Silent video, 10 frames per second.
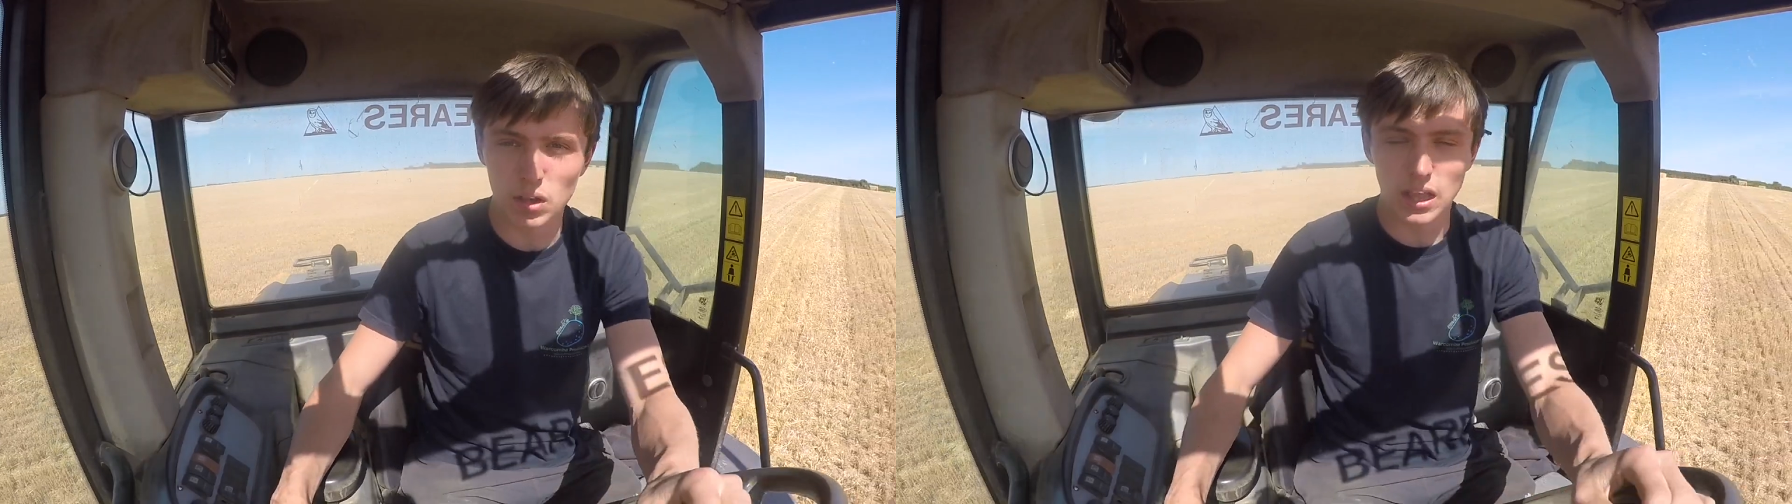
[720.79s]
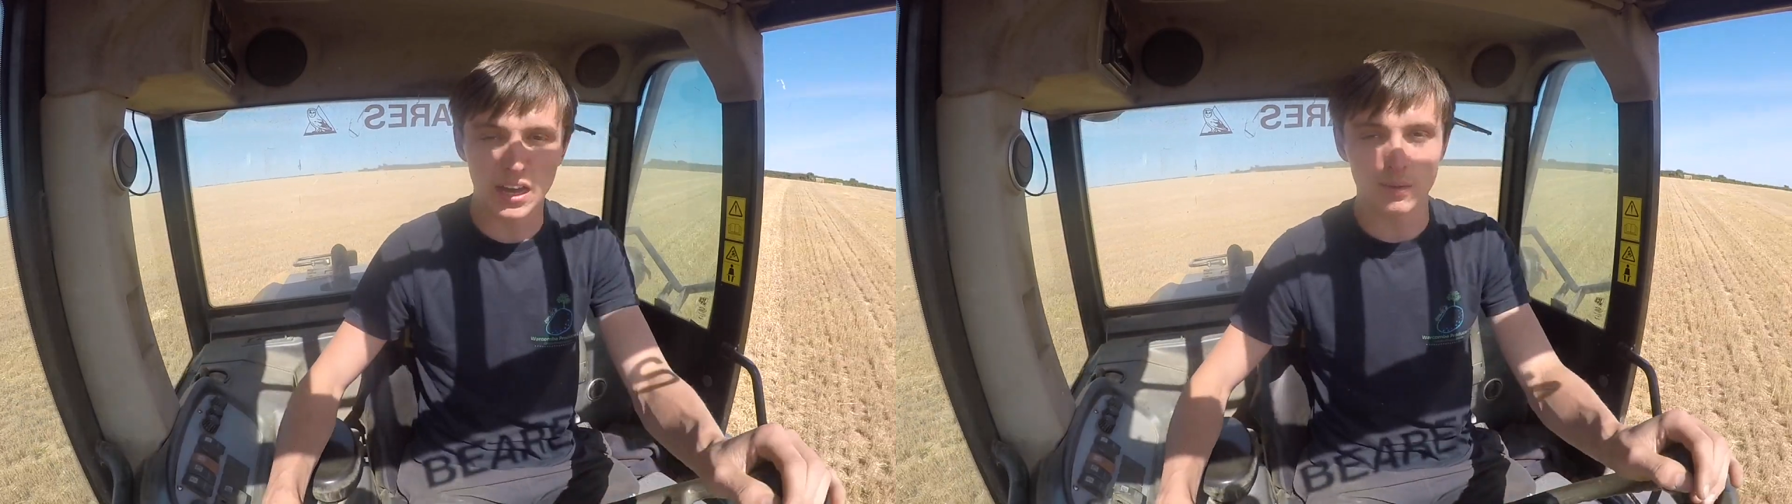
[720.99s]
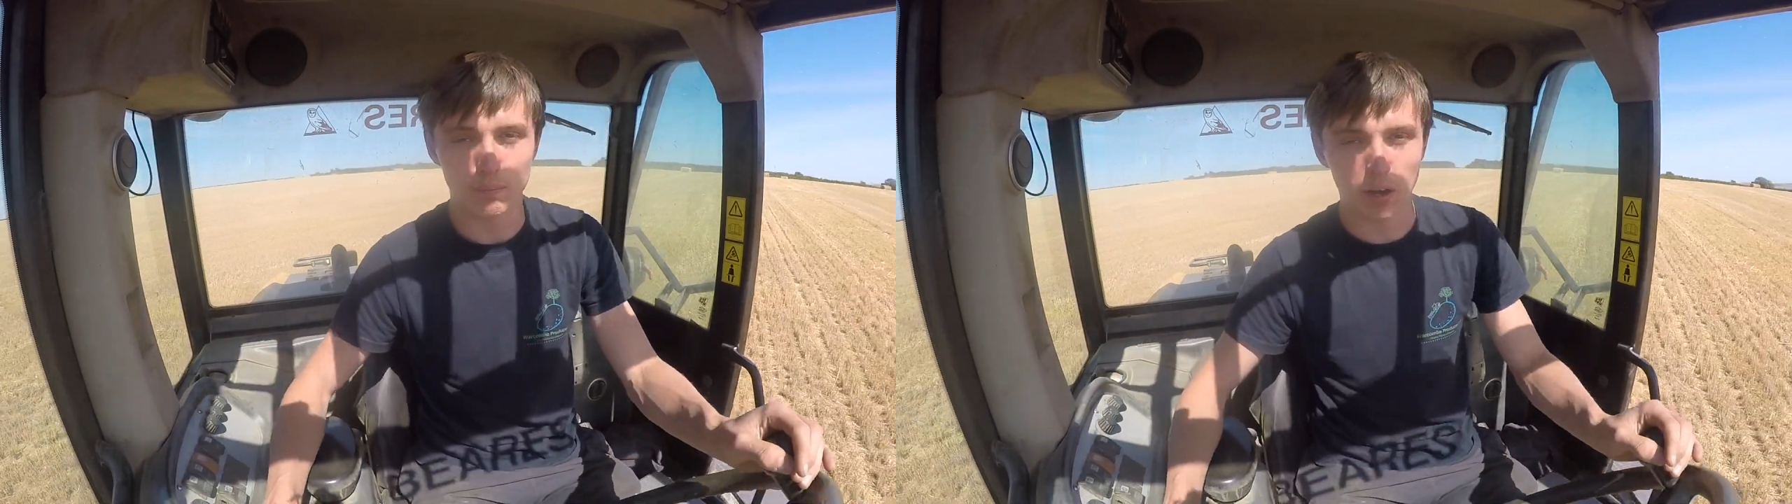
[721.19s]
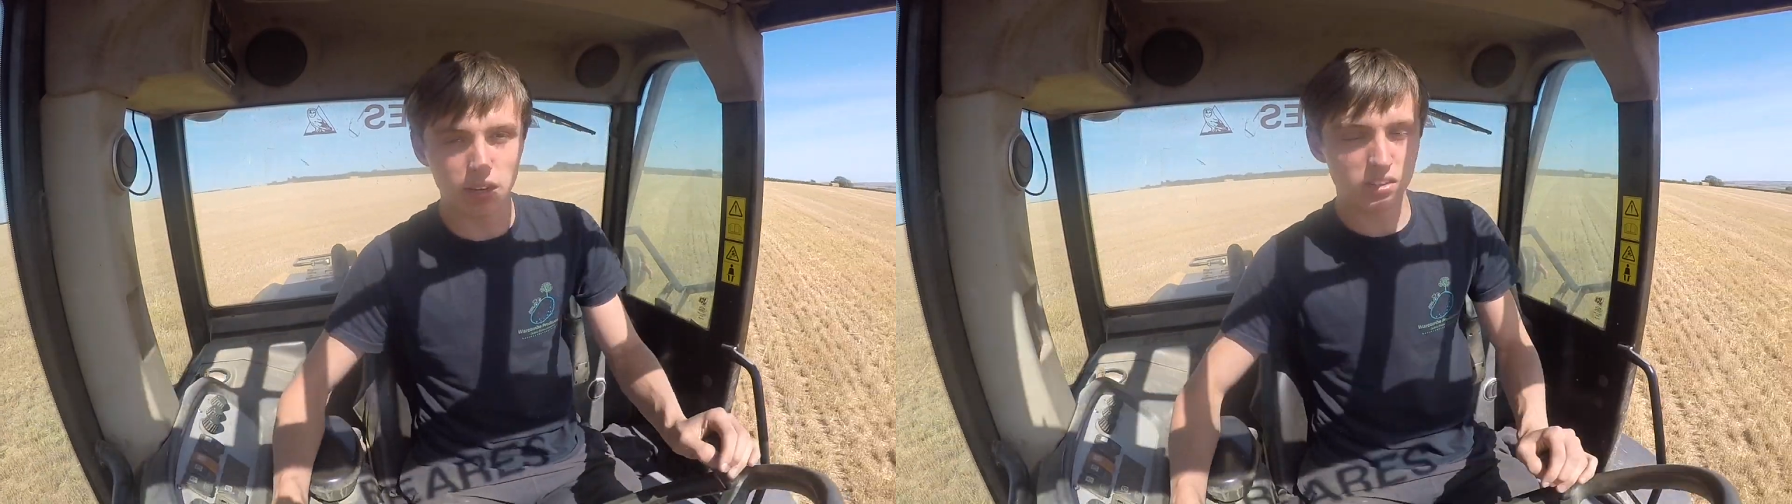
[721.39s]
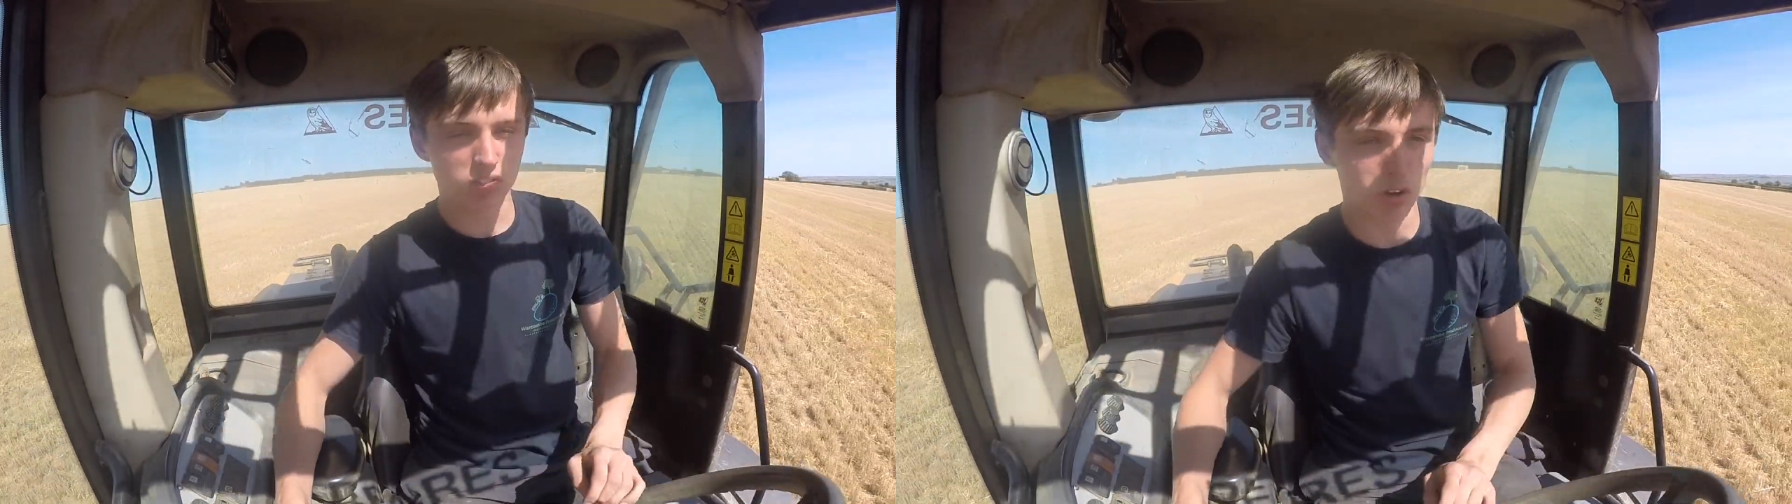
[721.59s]
a line of
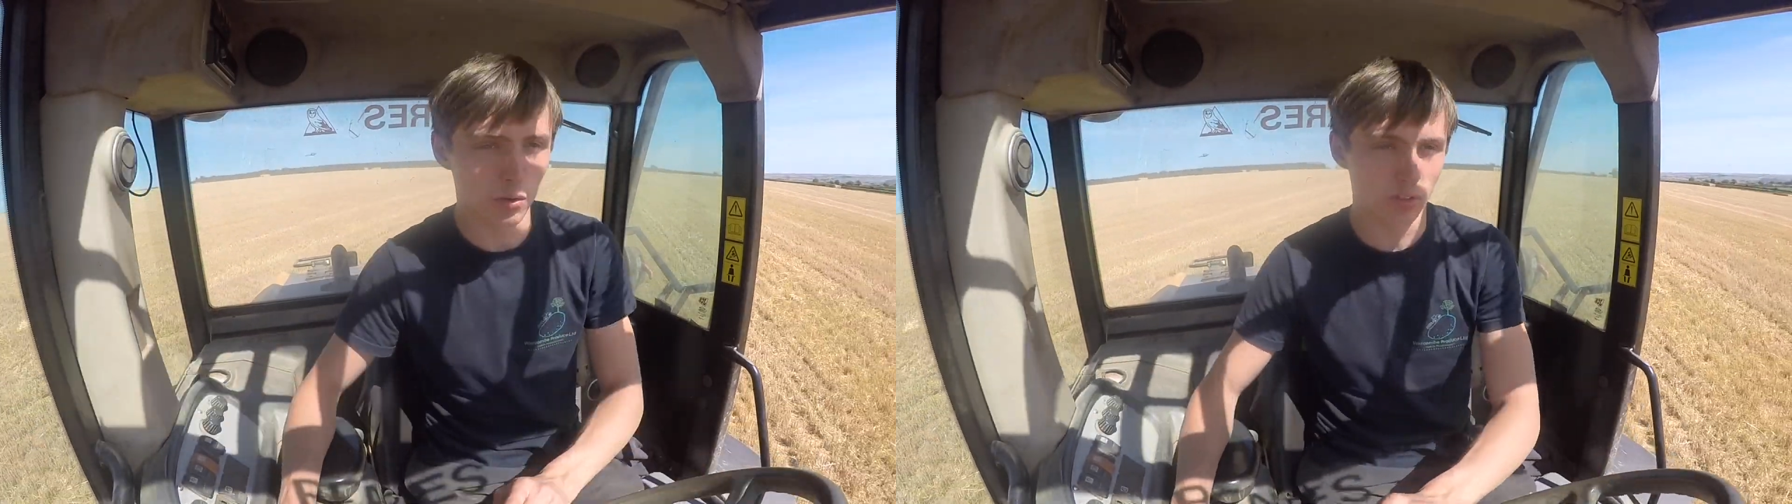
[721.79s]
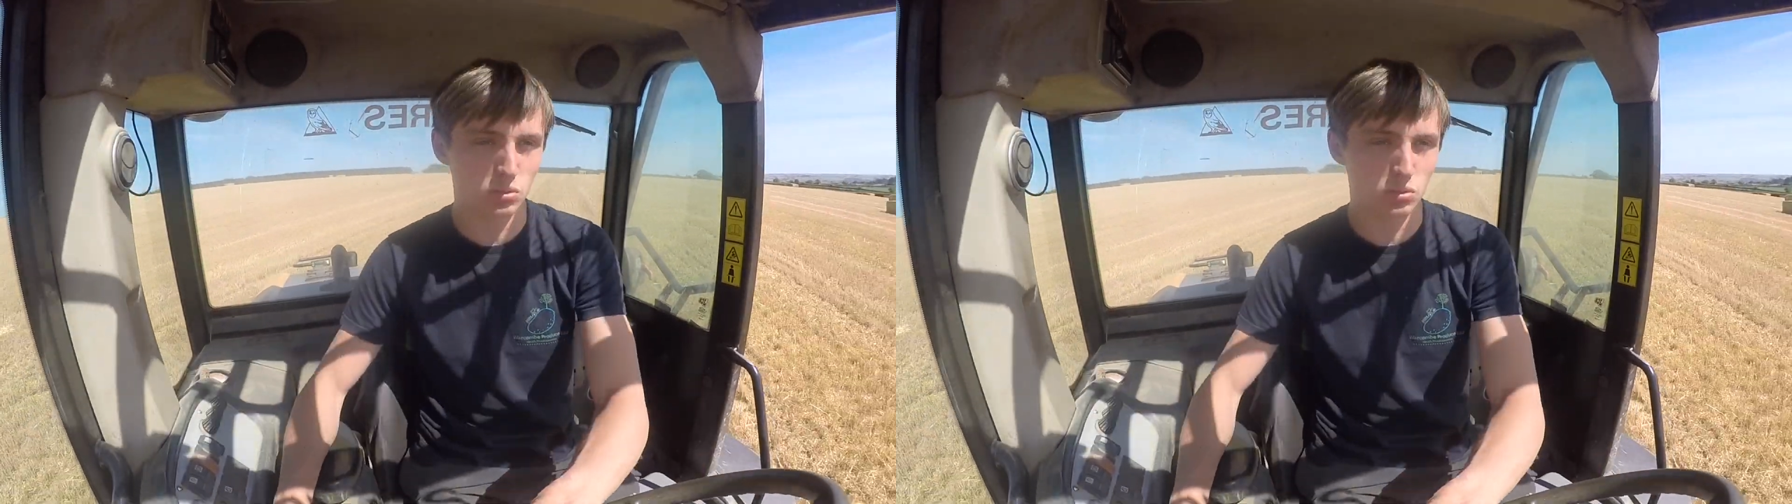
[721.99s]
barley straw which